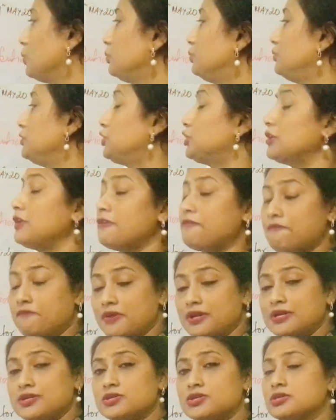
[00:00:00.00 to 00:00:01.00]
which
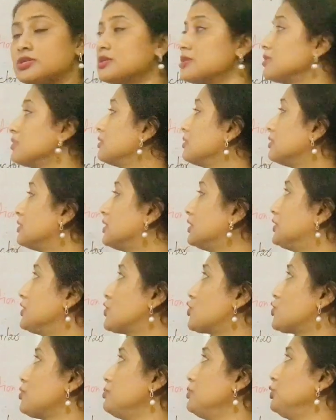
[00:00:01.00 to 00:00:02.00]
affects the
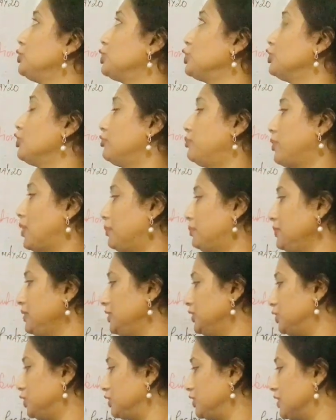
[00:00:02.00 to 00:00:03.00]
distribution of
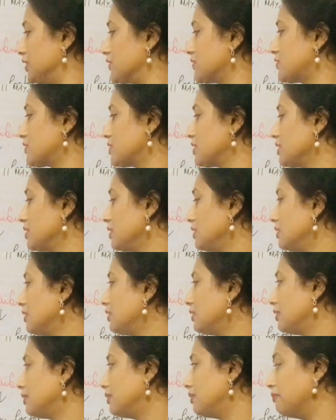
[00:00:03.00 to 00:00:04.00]
population is
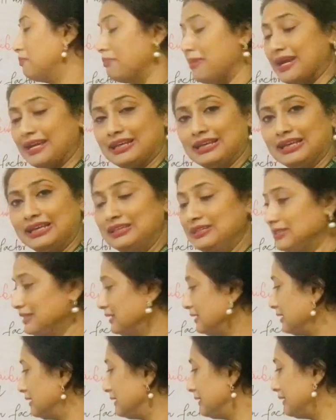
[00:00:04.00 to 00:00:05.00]
mining,
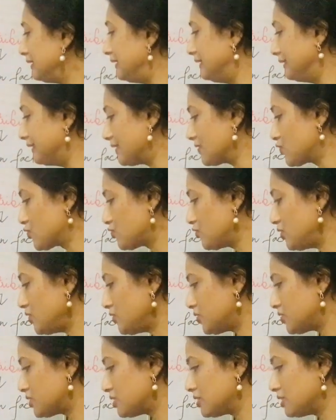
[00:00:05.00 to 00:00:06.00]

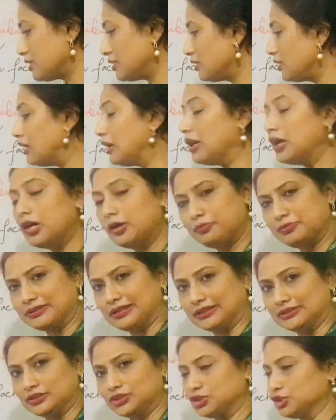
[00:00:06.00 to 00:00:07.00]
industries,
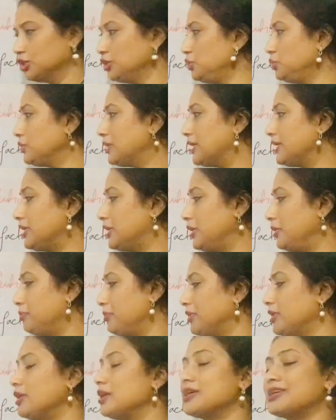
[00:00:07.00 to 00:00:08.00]
urbanization. You can keep
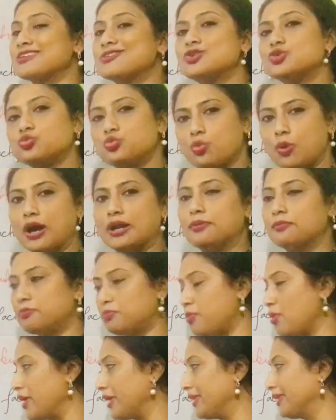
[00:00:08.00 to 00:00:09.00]
it as one
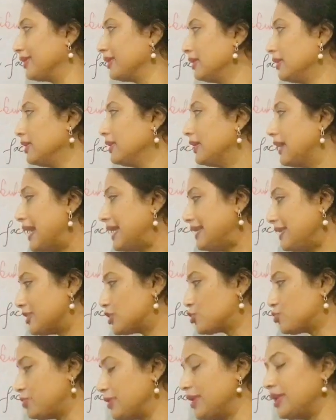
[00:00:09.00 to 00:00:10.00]
point and
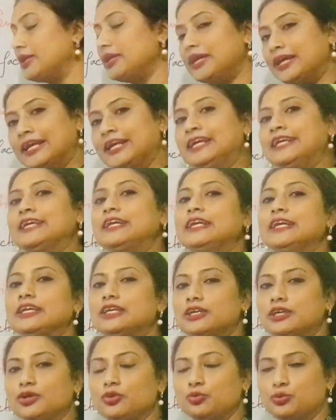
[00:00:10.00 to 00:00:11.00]
explain
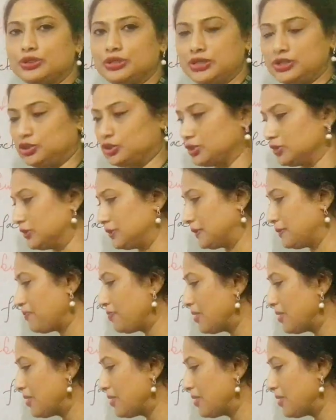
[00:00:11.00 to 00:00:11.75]
interlinking with each other.